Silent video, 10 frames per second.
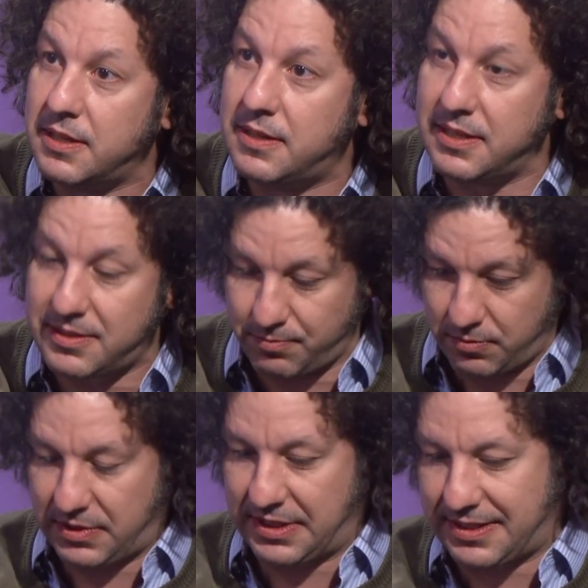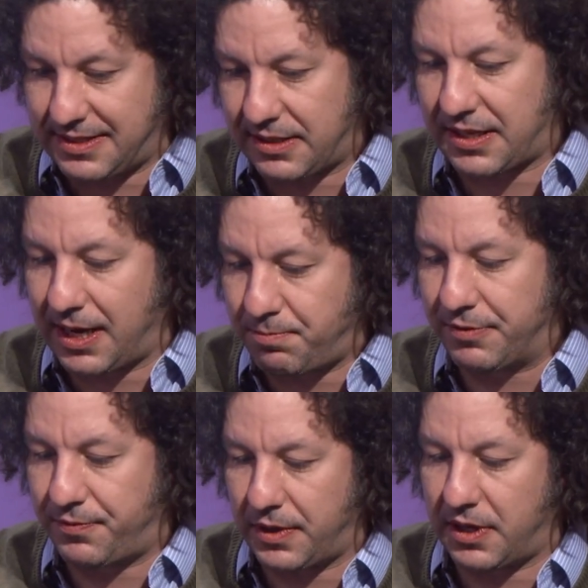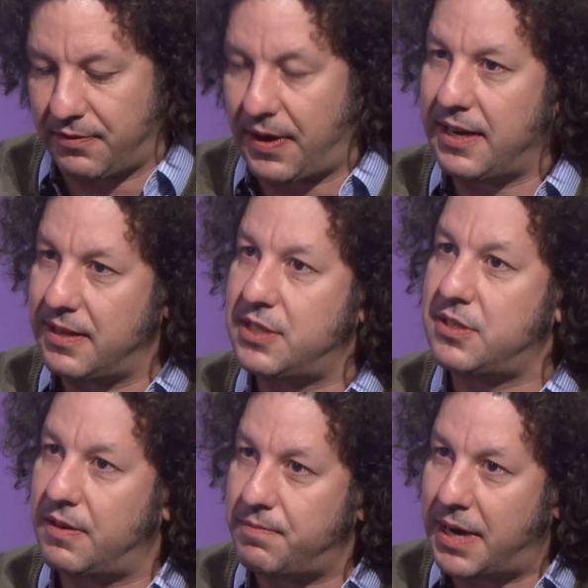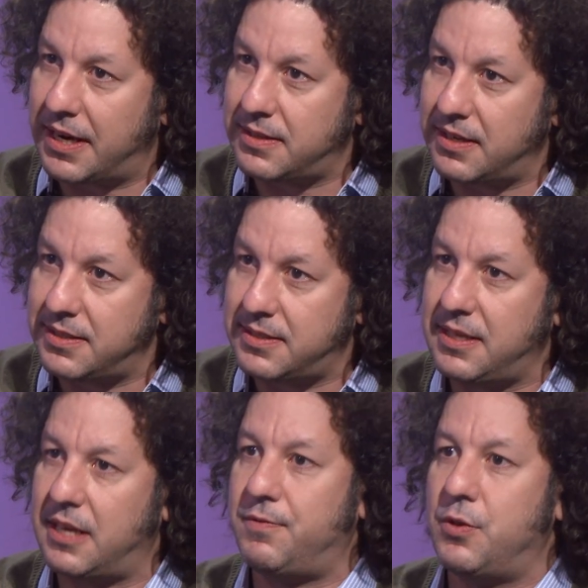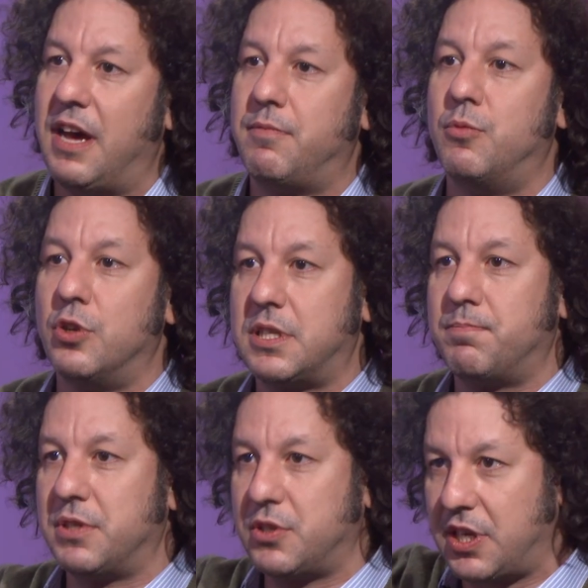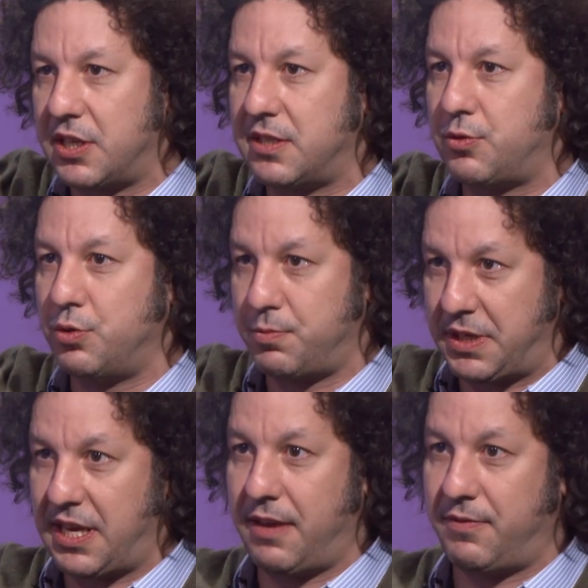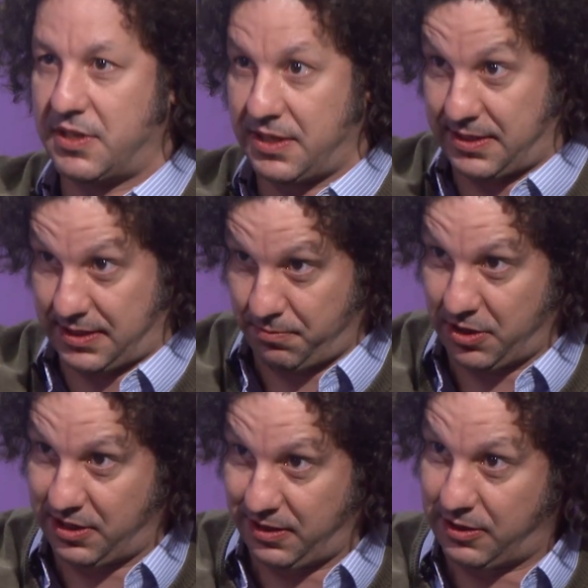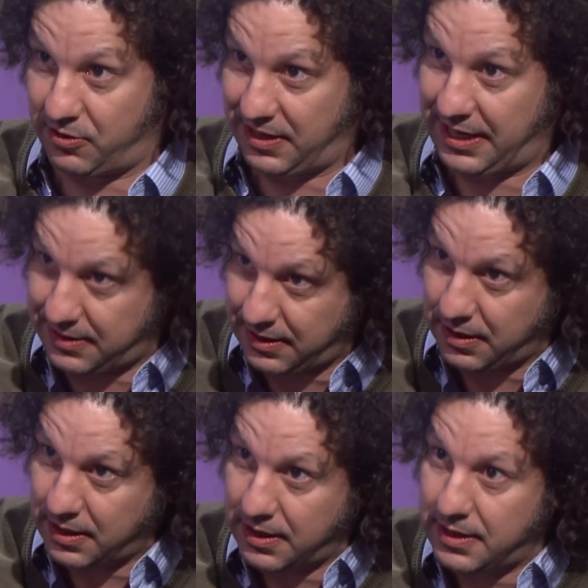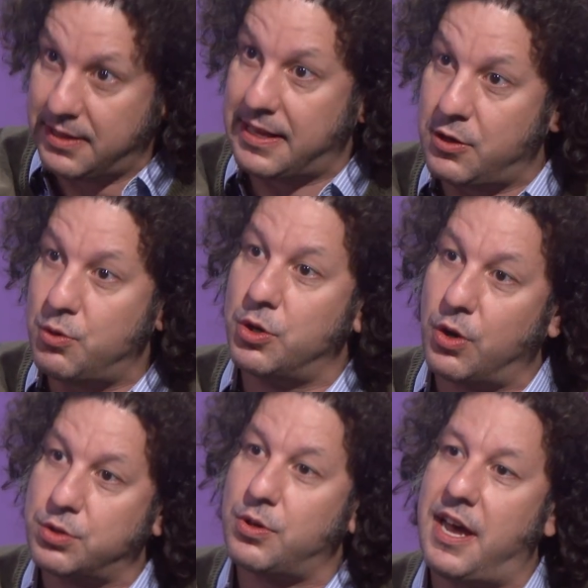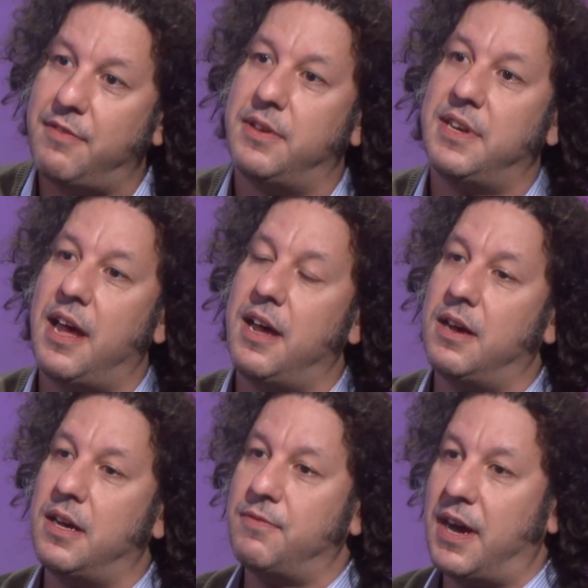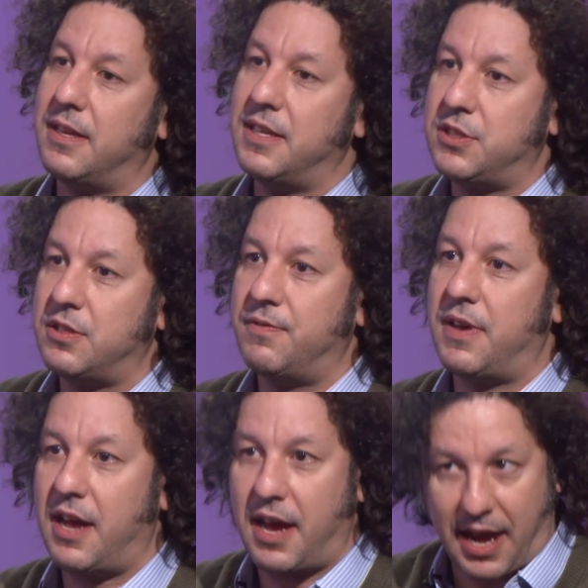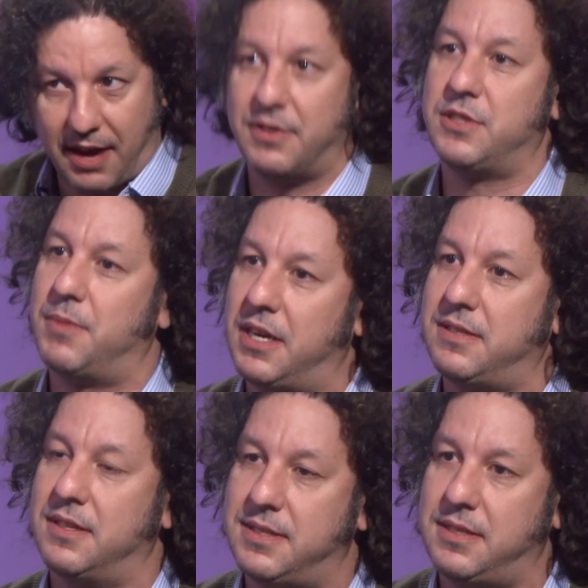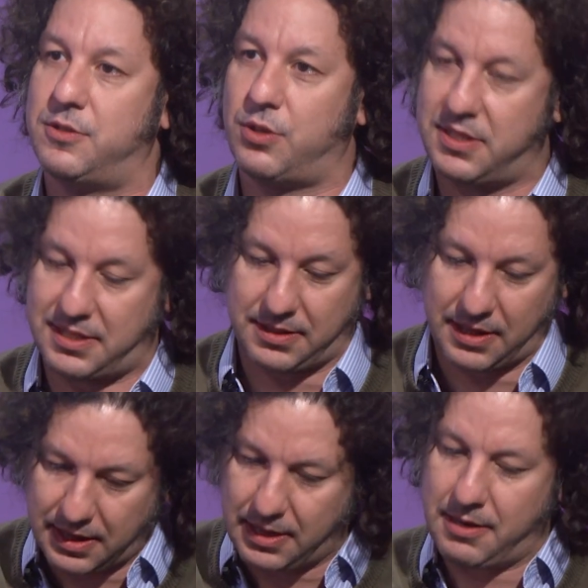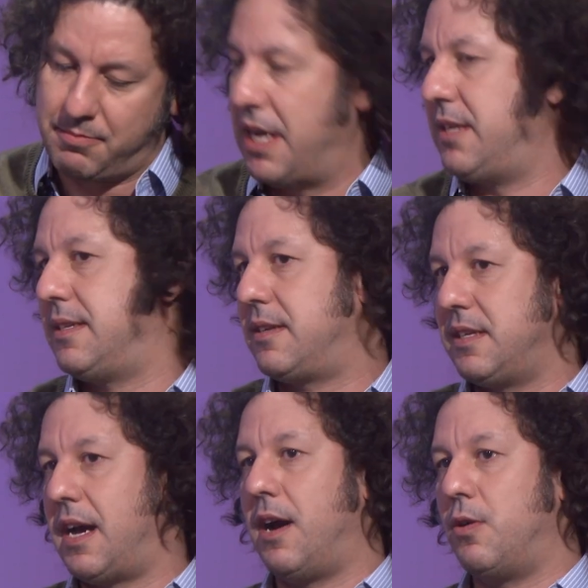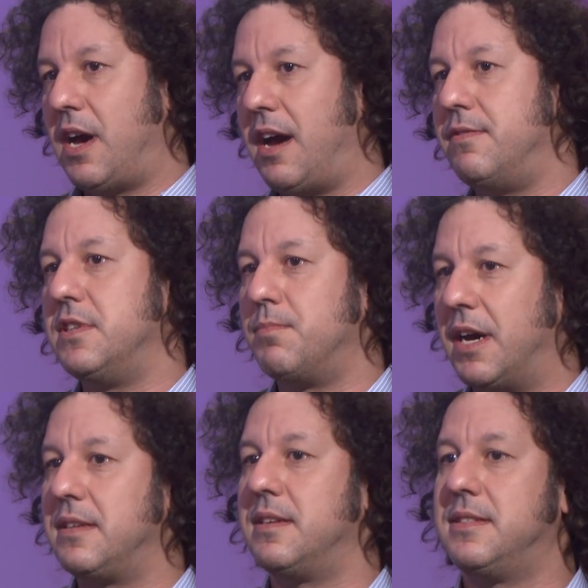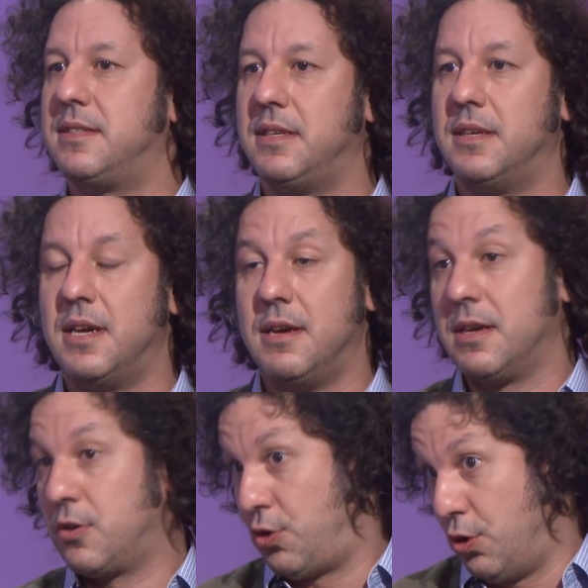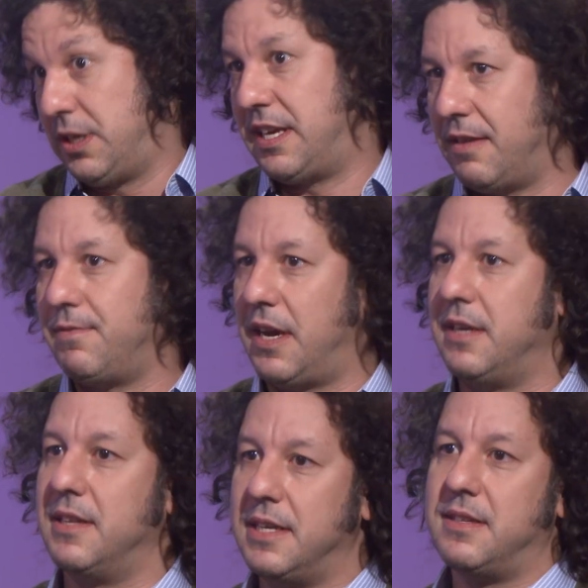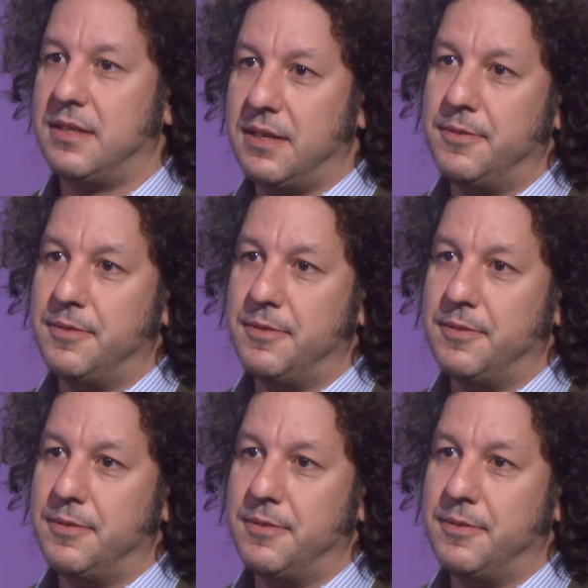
This is a type of violation of monotonicity, and if you have multiple judges whose behavior is similarly related, then you would also have a violation of average monotonicity. So this is basically how average monotonicity could get violated.